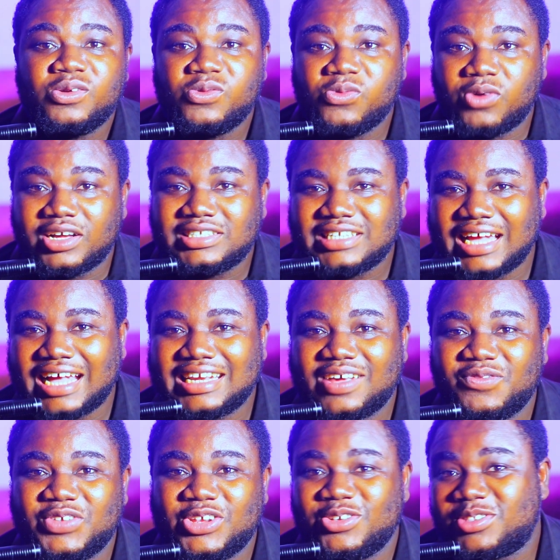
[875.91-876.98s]
Watch other
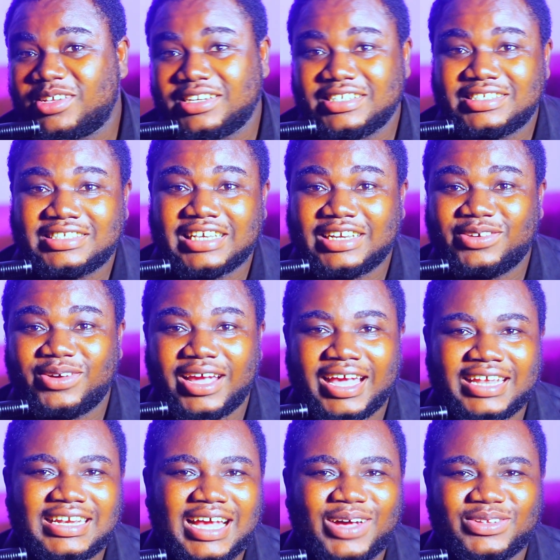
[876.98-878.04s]
videos on this channel,
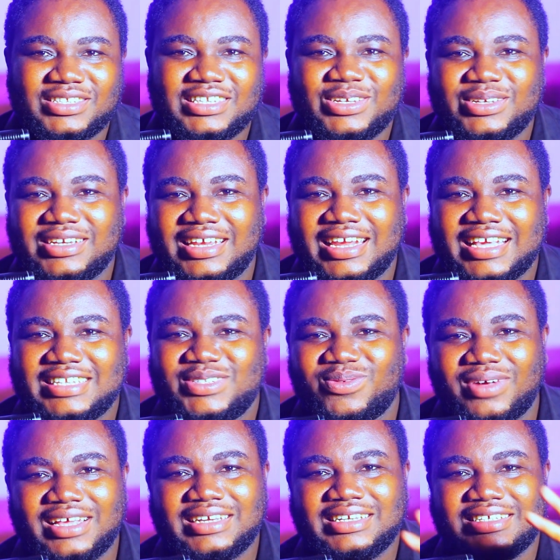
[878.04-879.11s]
and I'll see you in the next
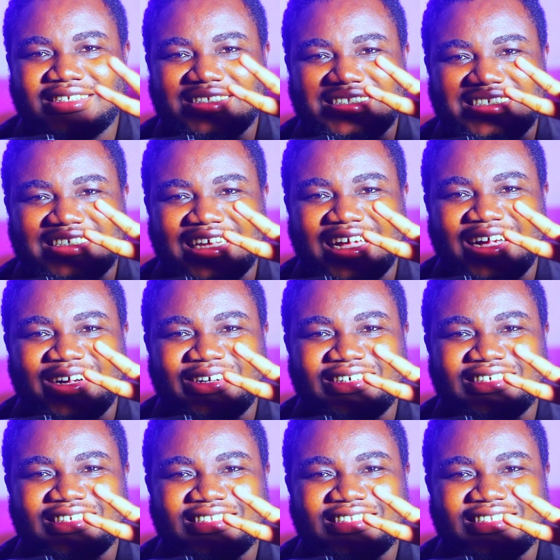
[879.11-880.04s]
one. Ciao.